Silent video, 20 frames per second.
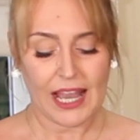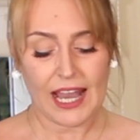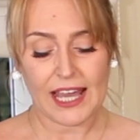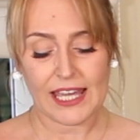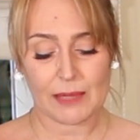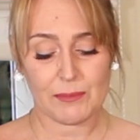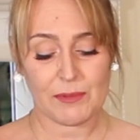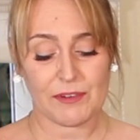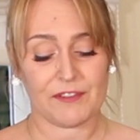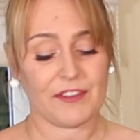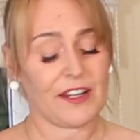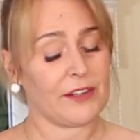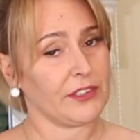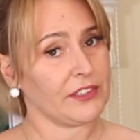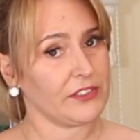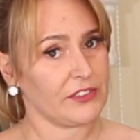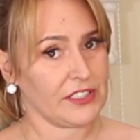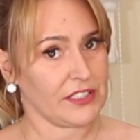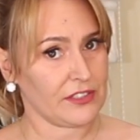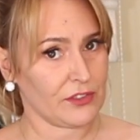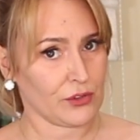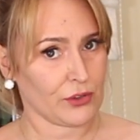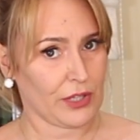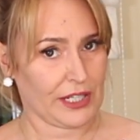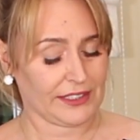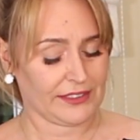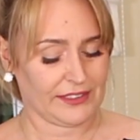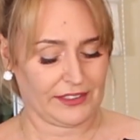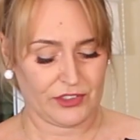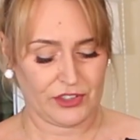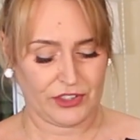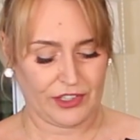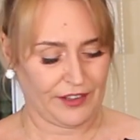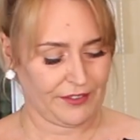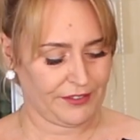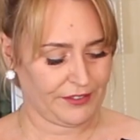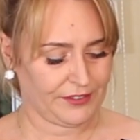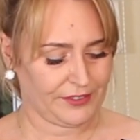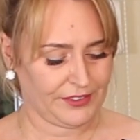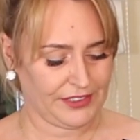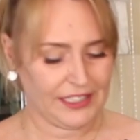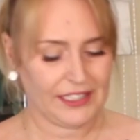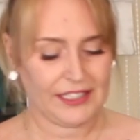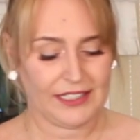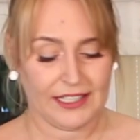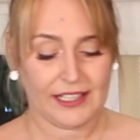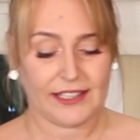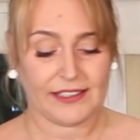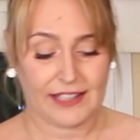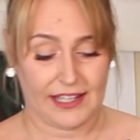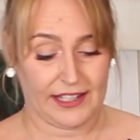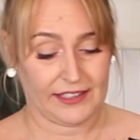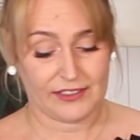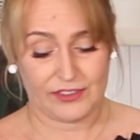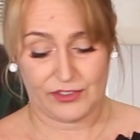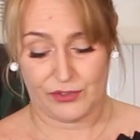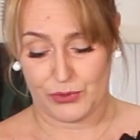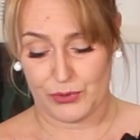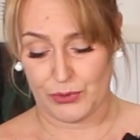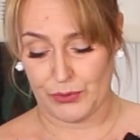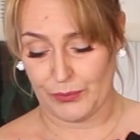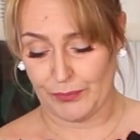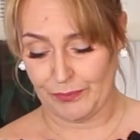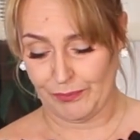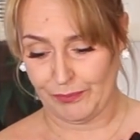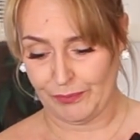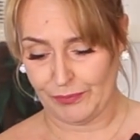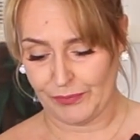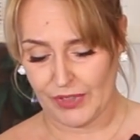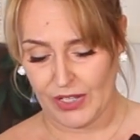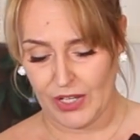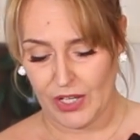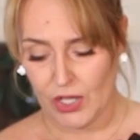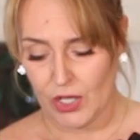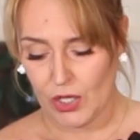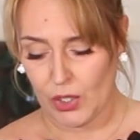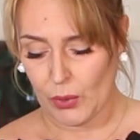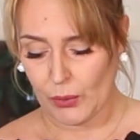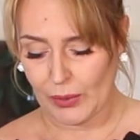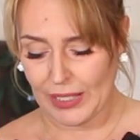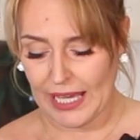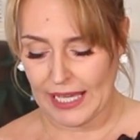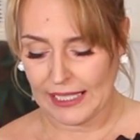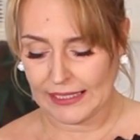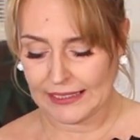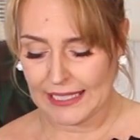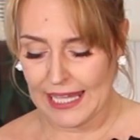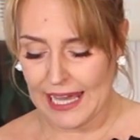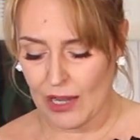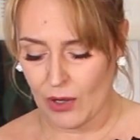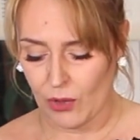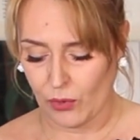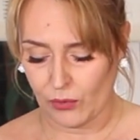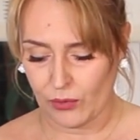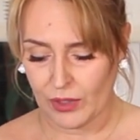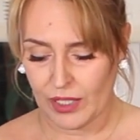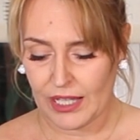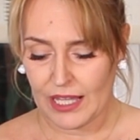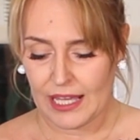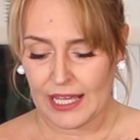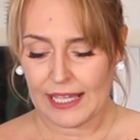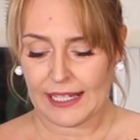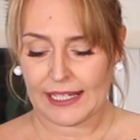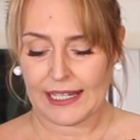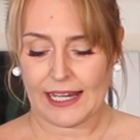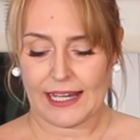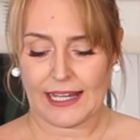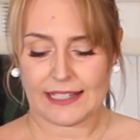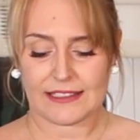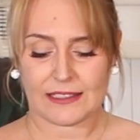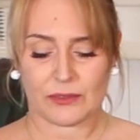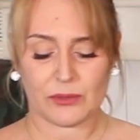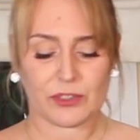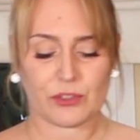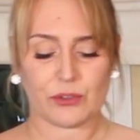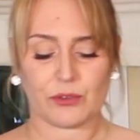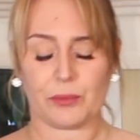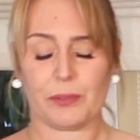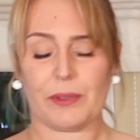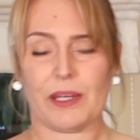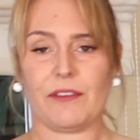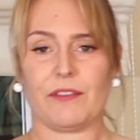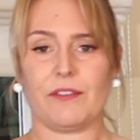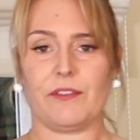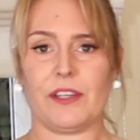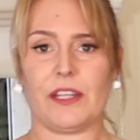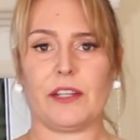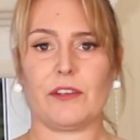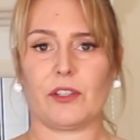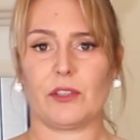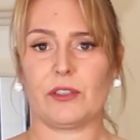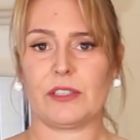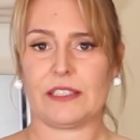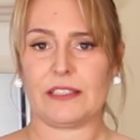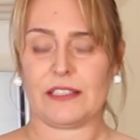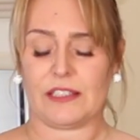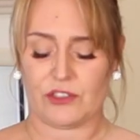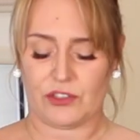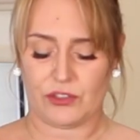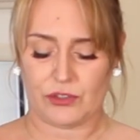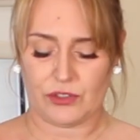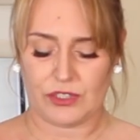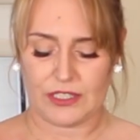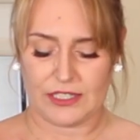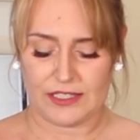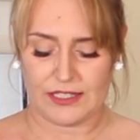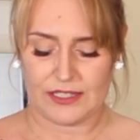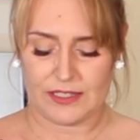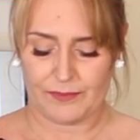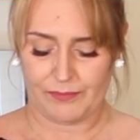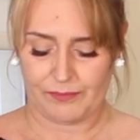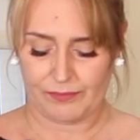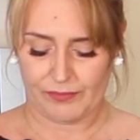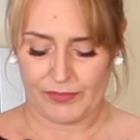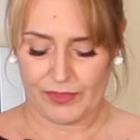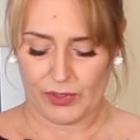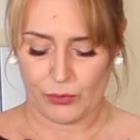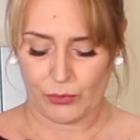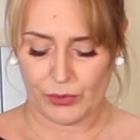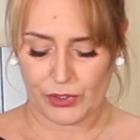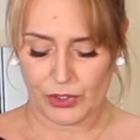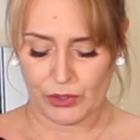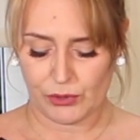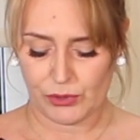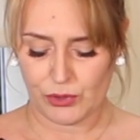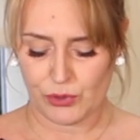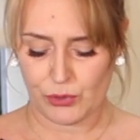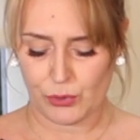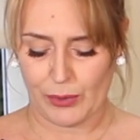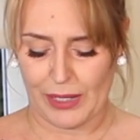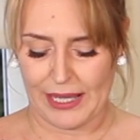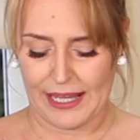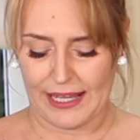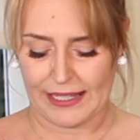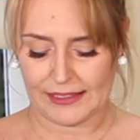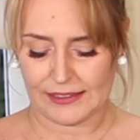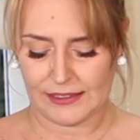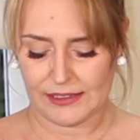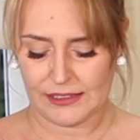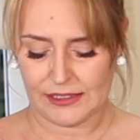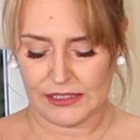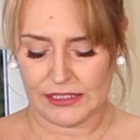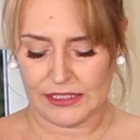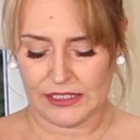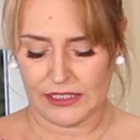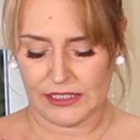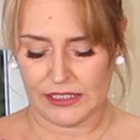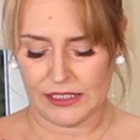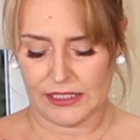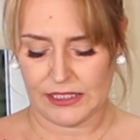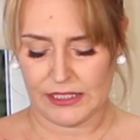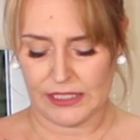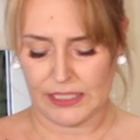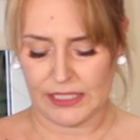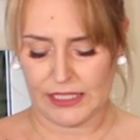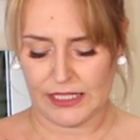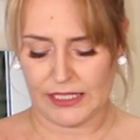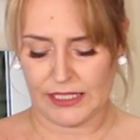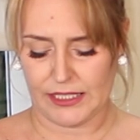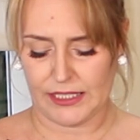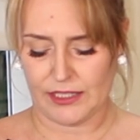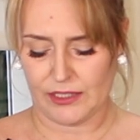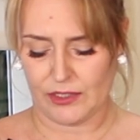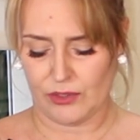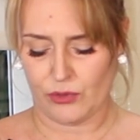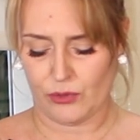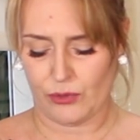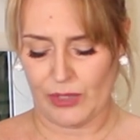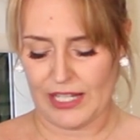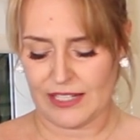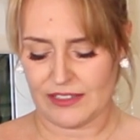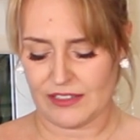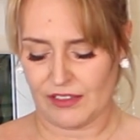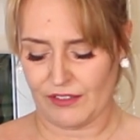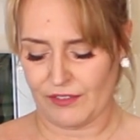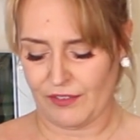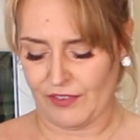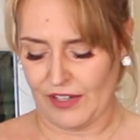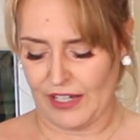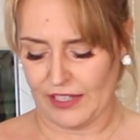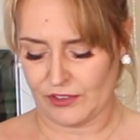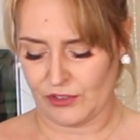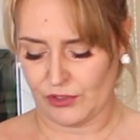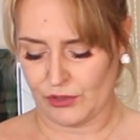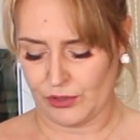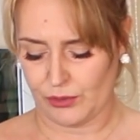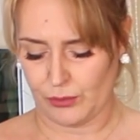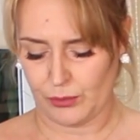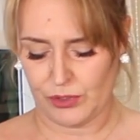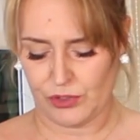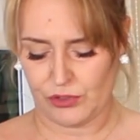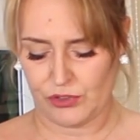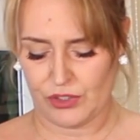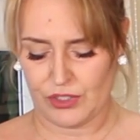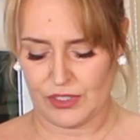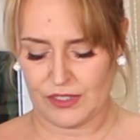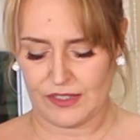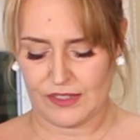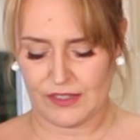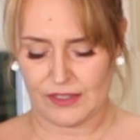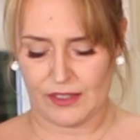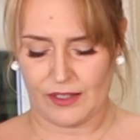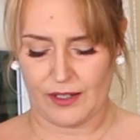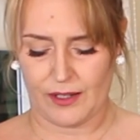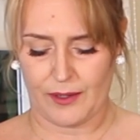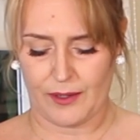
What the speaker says: I am a very distracted chef. That is true. Okay, now, guys, I want you to pay very good attention to this. We're going to add the raising factor, which is